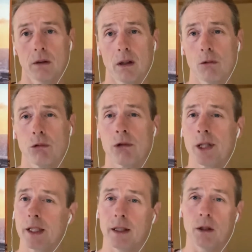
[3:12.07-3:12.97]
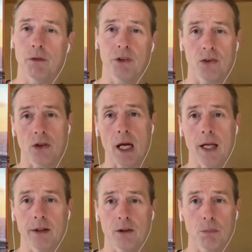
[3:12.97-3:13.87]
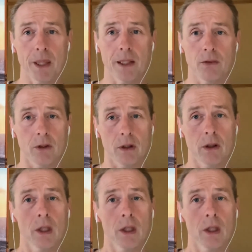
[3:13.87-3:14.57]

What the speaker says: I really love the sky in this painting.